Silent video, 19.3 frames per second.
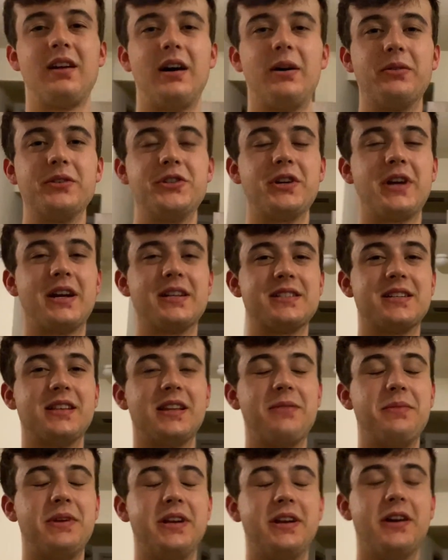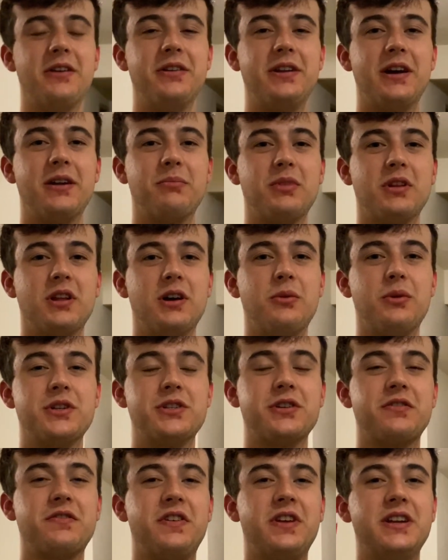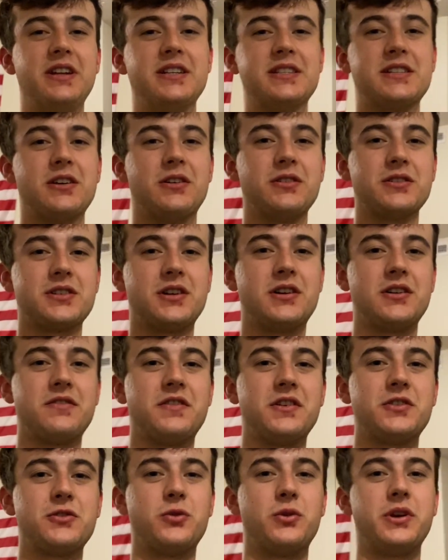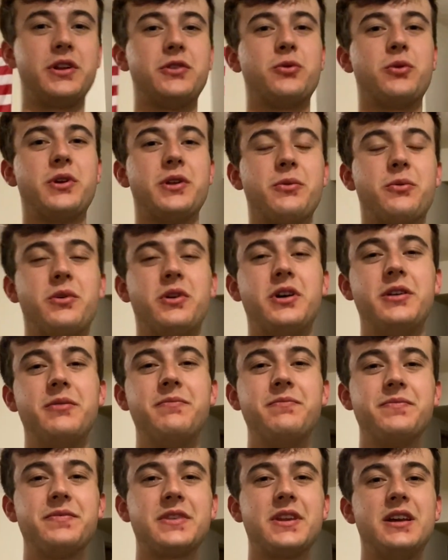I want you guys to let me know down below what your fitness goals are for twenty twenty-one.